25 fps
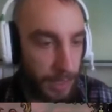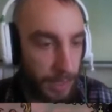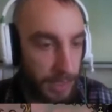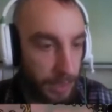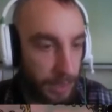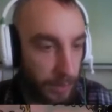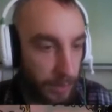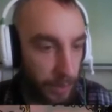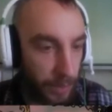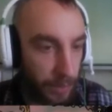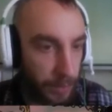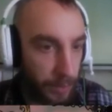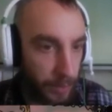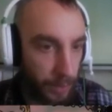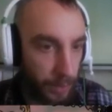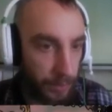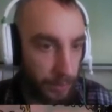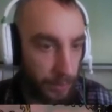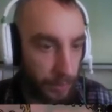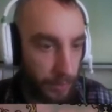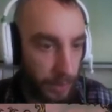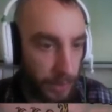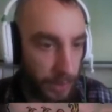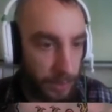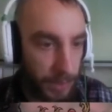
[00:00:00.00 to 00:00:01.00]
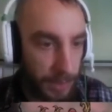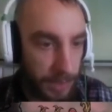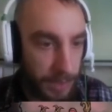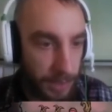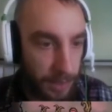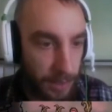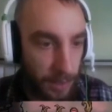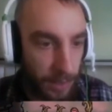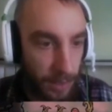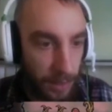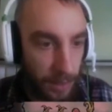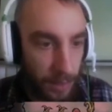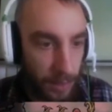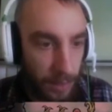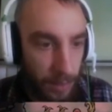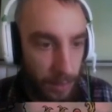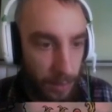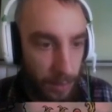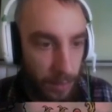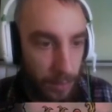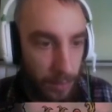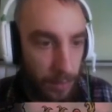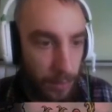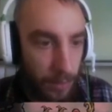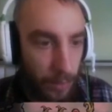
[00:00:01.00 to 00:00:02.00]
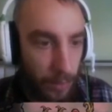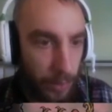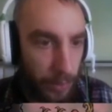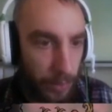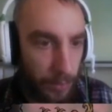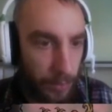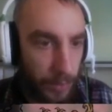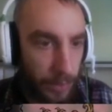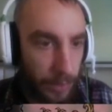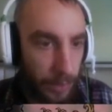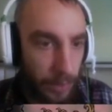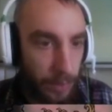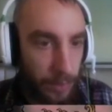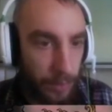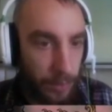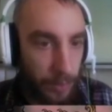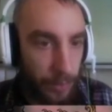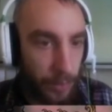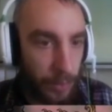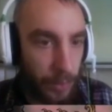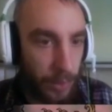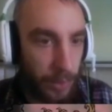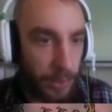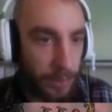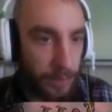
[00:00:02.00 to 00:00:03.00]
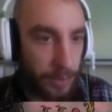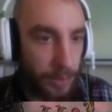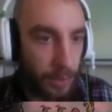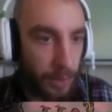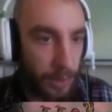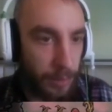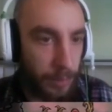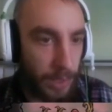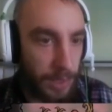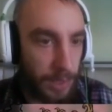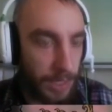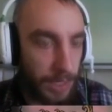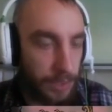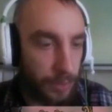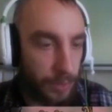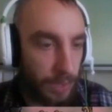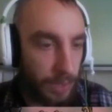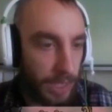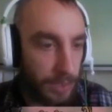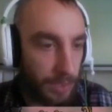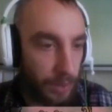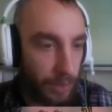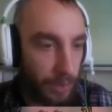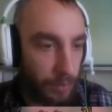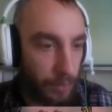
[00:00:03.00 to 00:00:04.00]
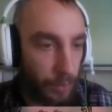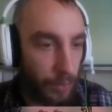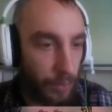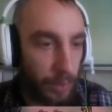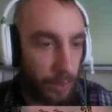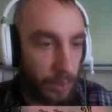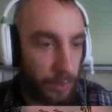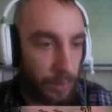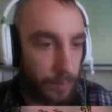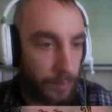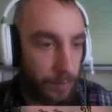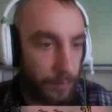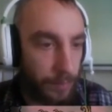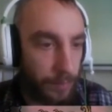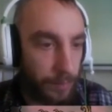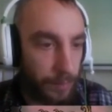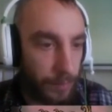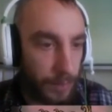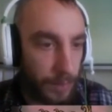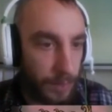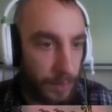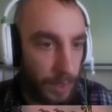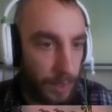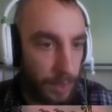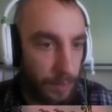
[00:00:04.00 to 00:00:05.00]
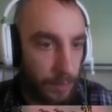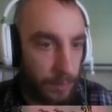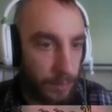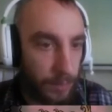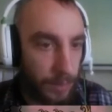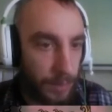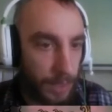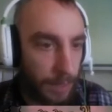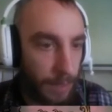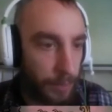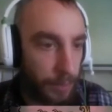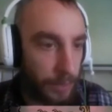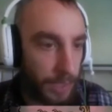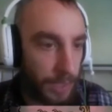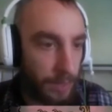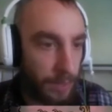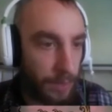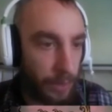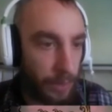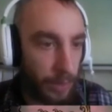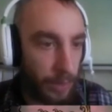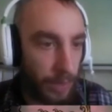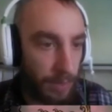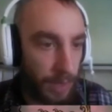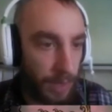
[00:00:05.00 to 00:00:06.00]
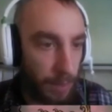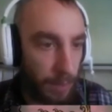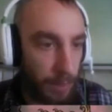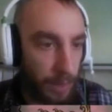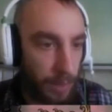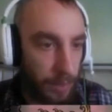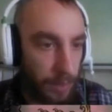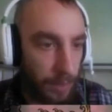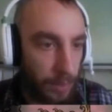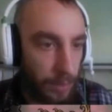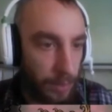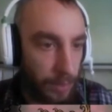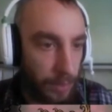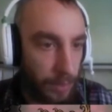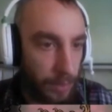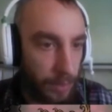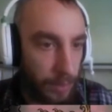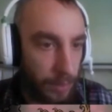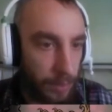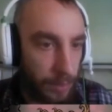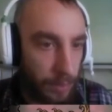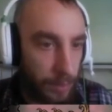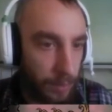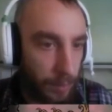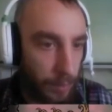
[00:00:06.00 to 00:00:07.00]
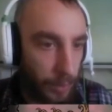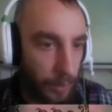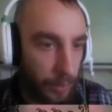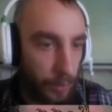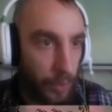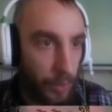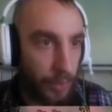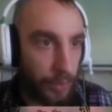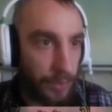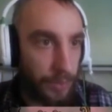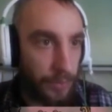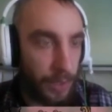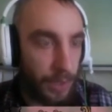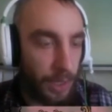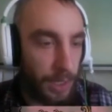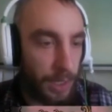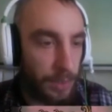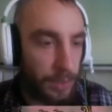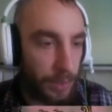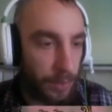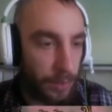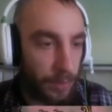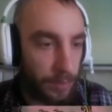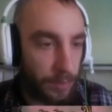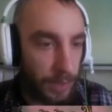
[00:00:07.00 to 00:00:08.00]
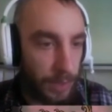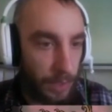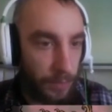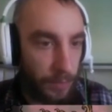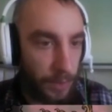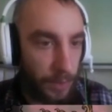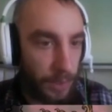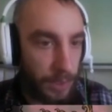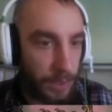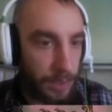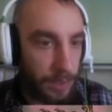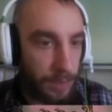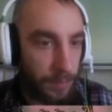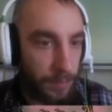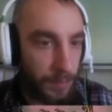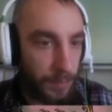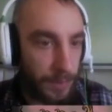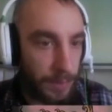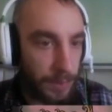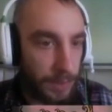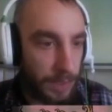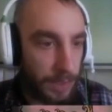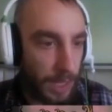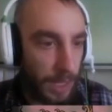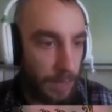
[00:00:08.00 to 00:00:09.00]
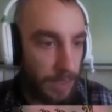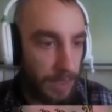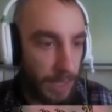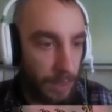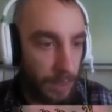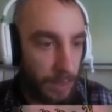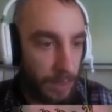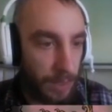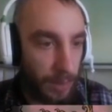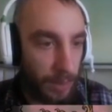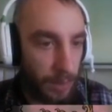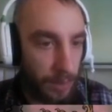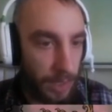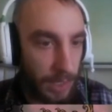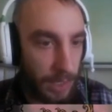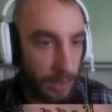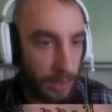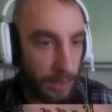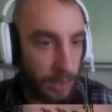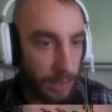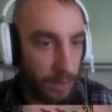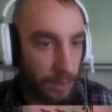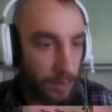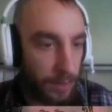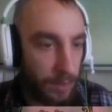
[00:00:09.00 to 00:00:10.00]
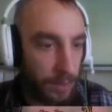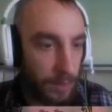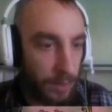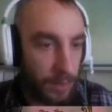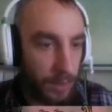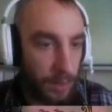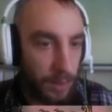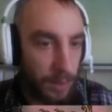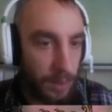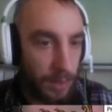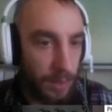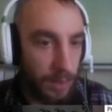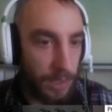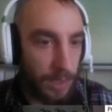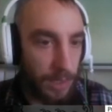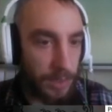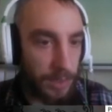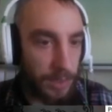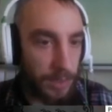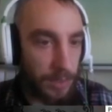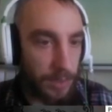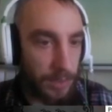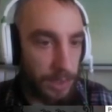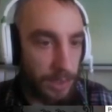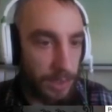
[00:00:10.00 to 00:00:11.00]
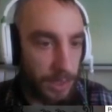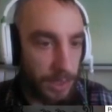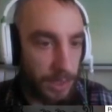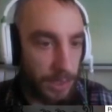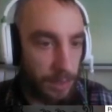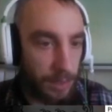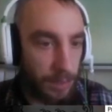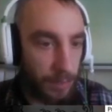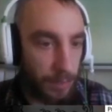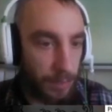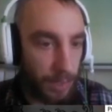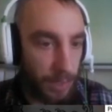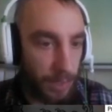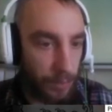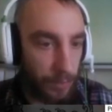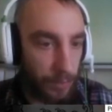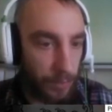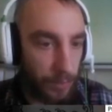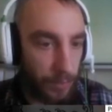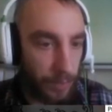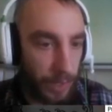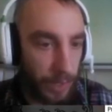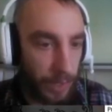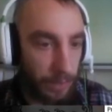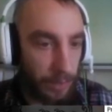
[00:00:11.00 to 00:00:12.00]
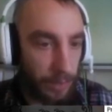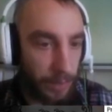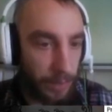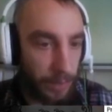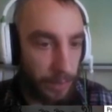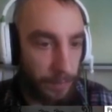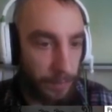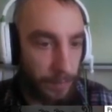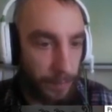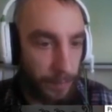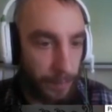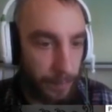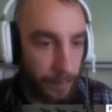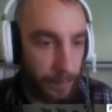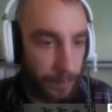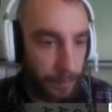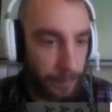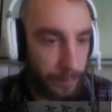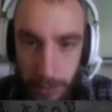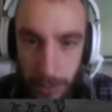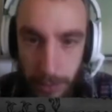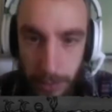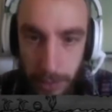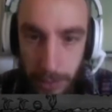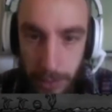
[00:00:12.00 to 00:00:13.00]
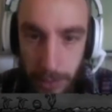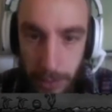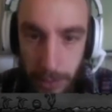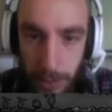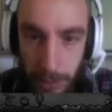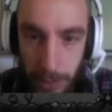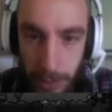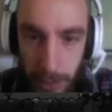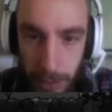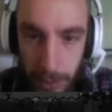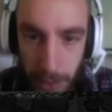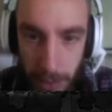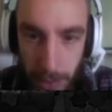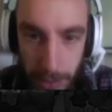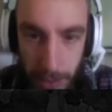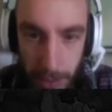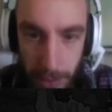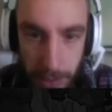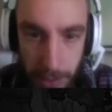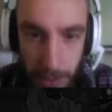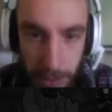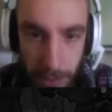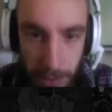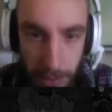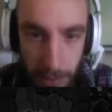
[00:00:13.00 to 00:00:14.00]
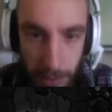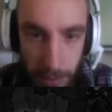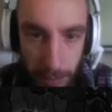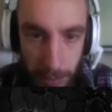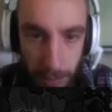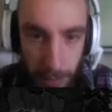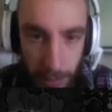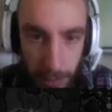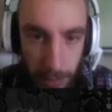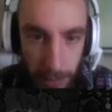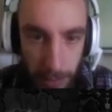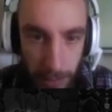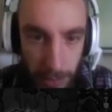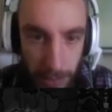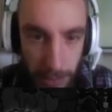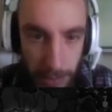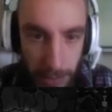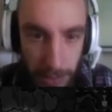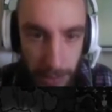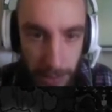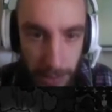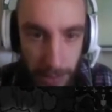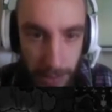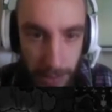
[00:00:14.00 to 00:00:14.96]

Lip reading: plastic. We don't have petroleum to convert into plastic. Oil refinery. Crude oil into petroleum and natural gas. We don't have crude oil. Lumber into ethanol. We don't have lumber. Polluted water into fertilizer. We don't need fertilizer. Slime into algae. We don't need algae. Yeah, so we just need the metal refinery. Which I guess can be built